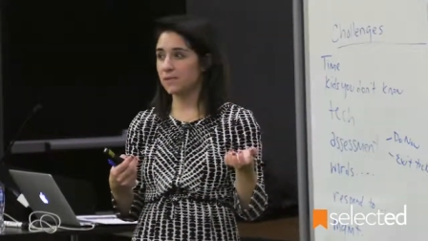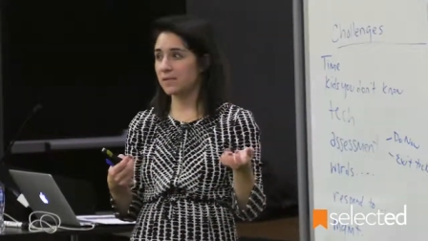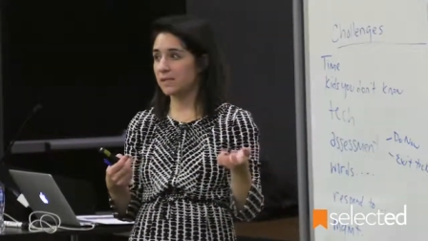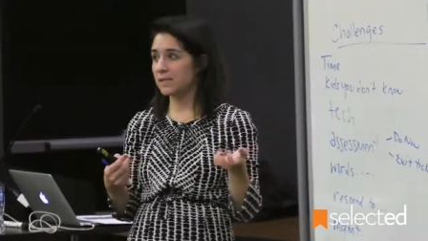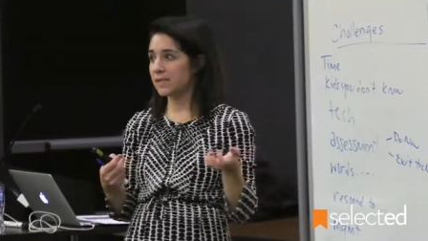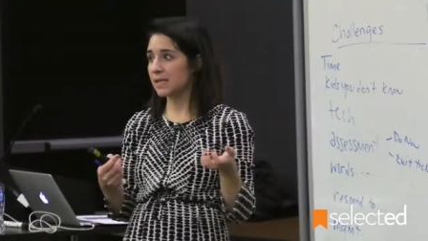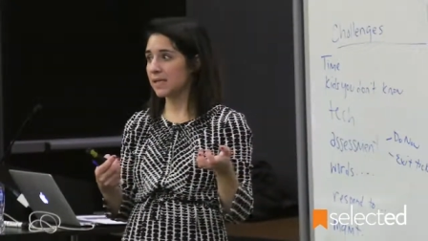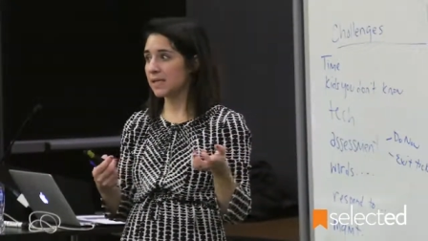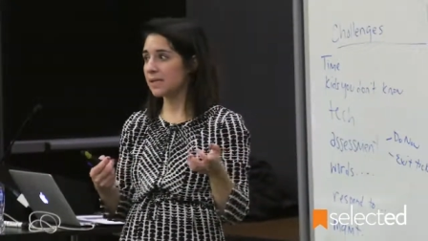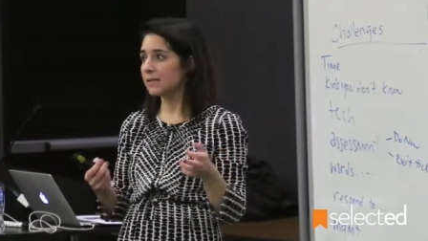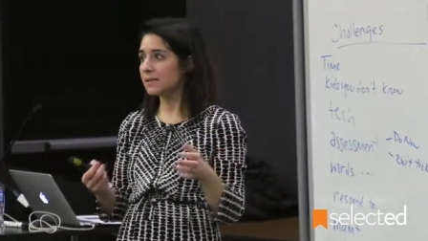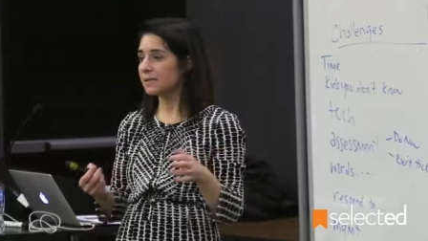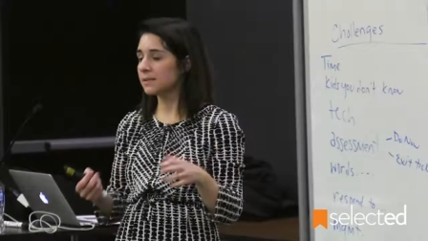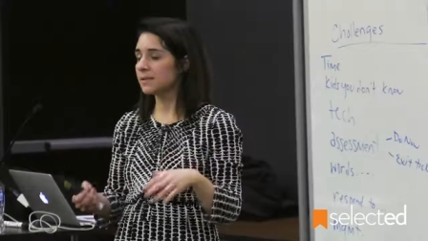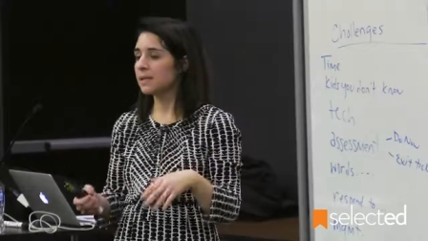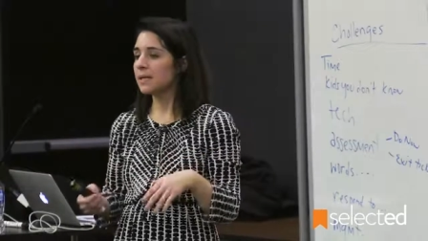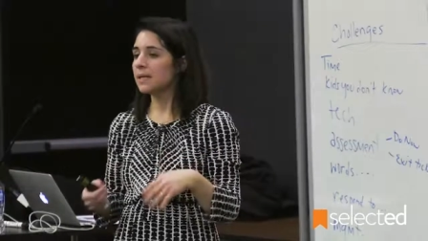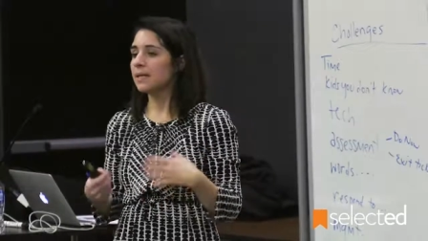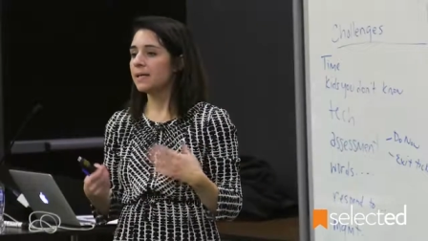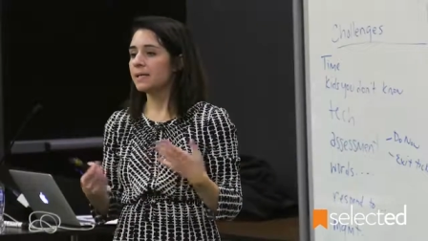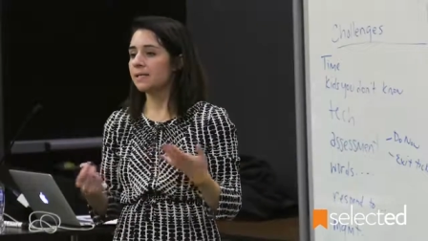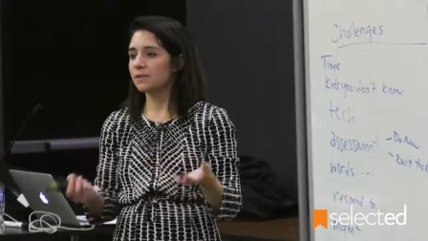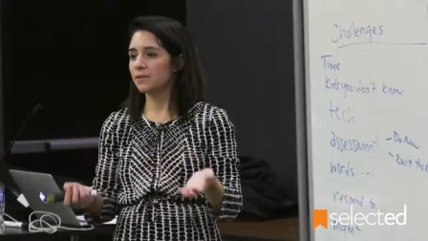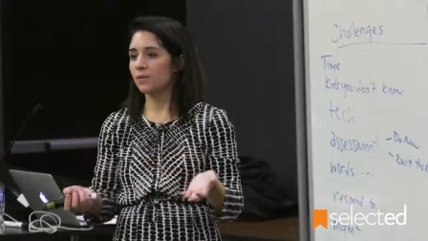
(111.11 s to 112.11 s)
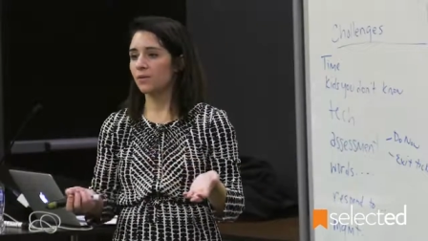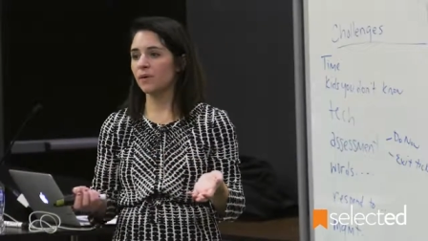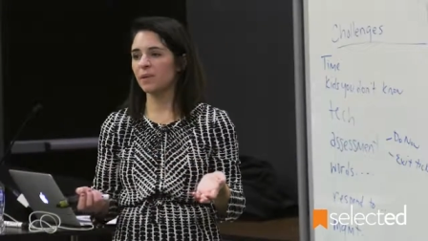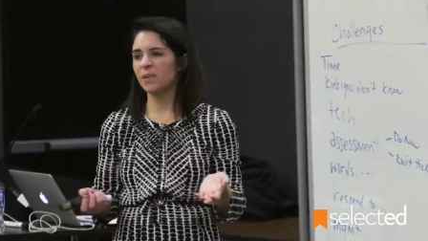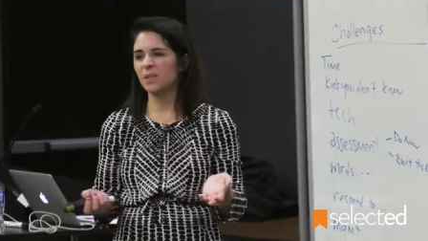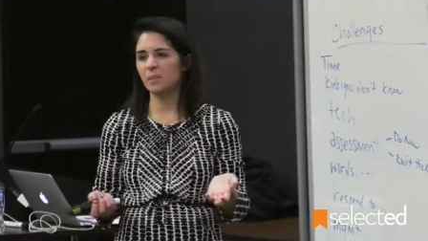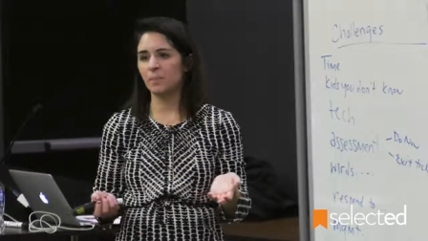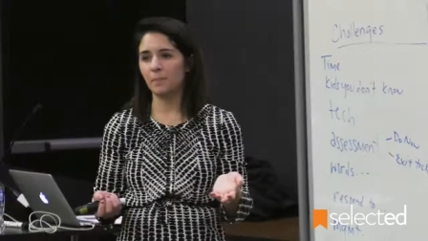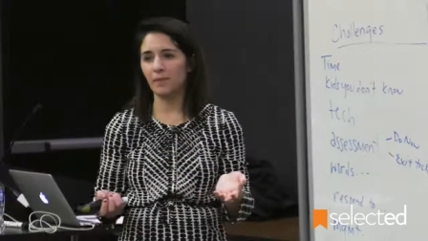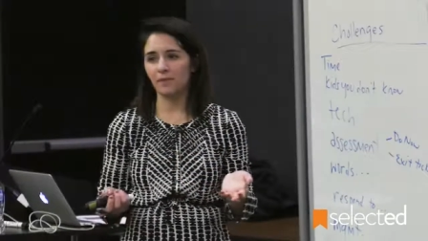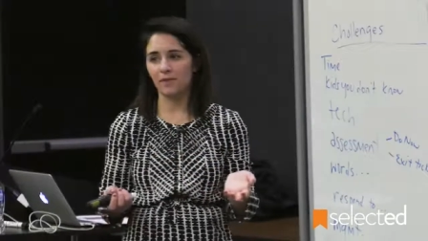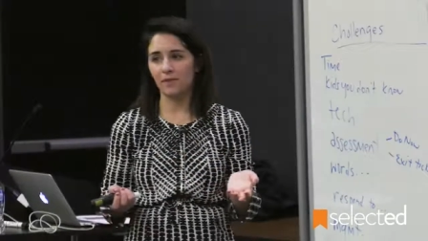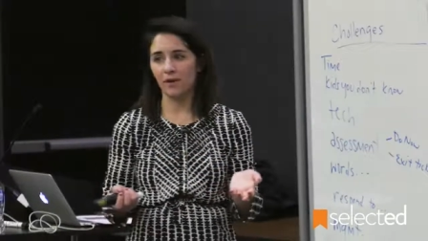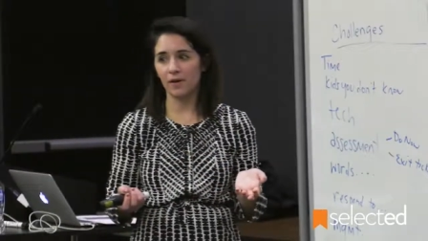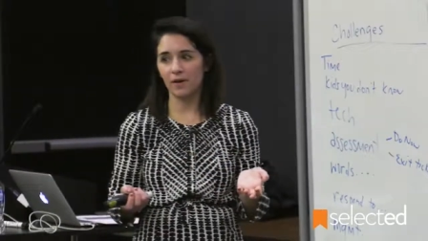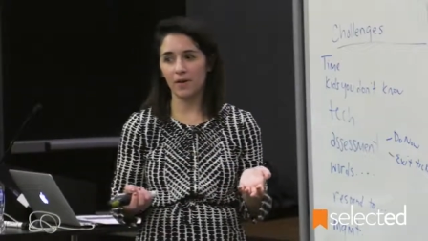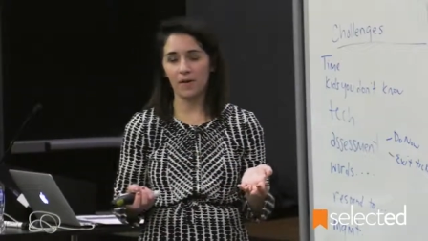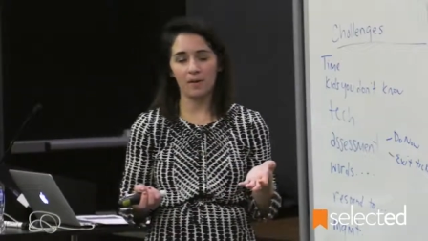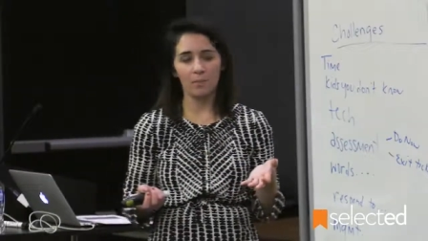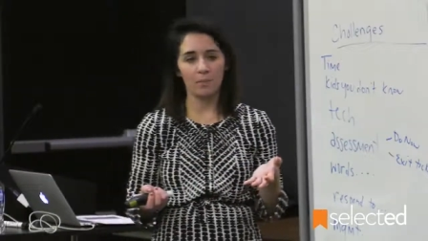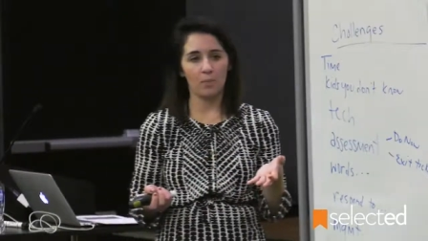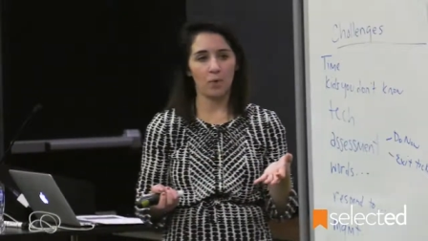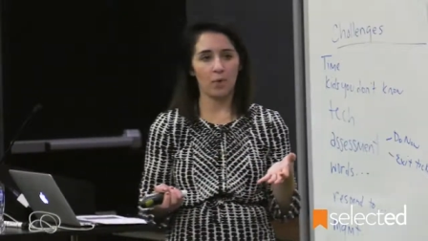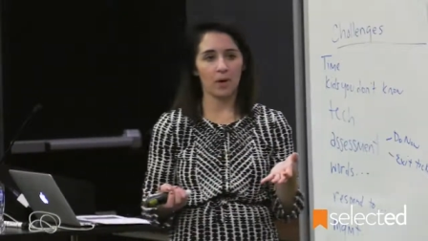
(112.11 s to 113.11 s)
details is going to be
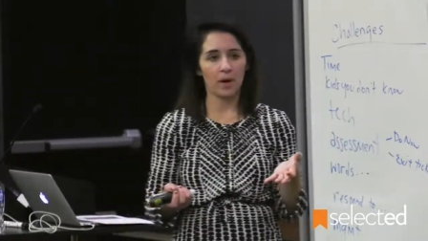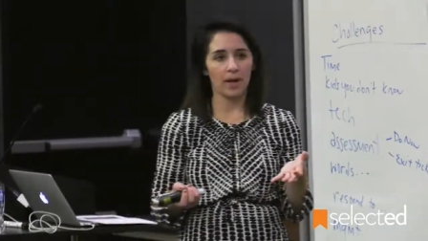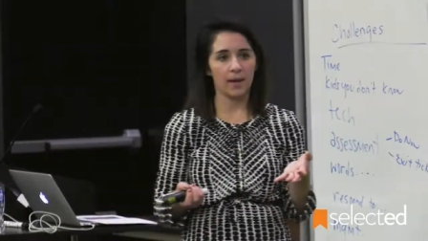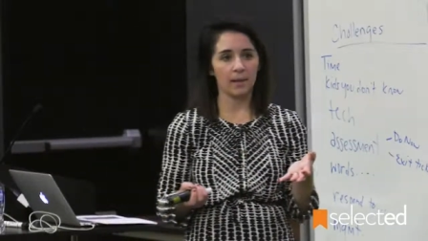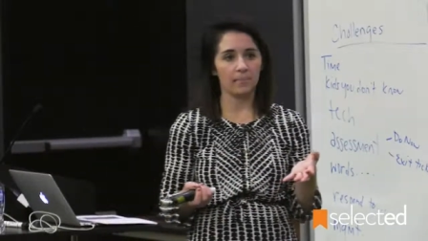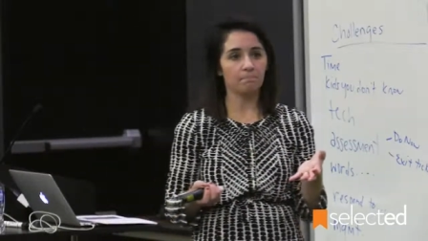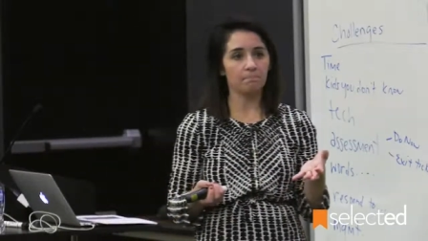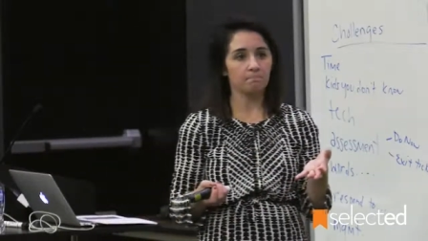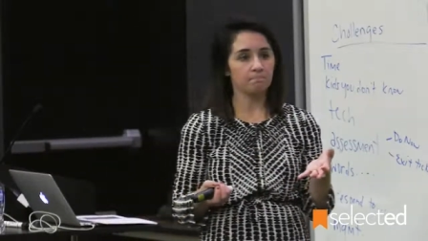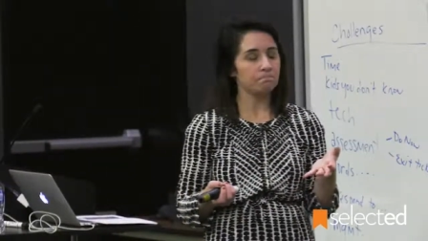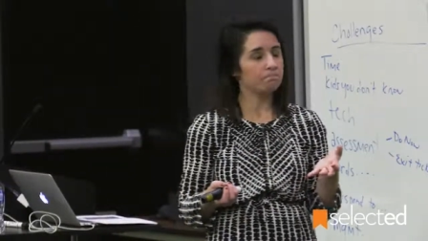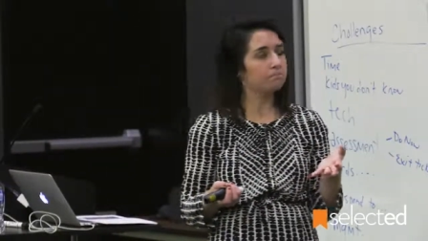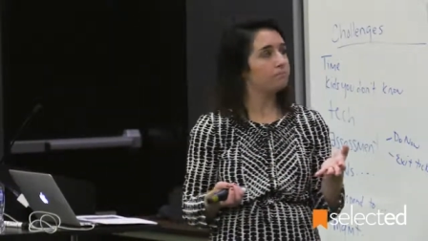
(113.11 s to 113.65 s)
very important.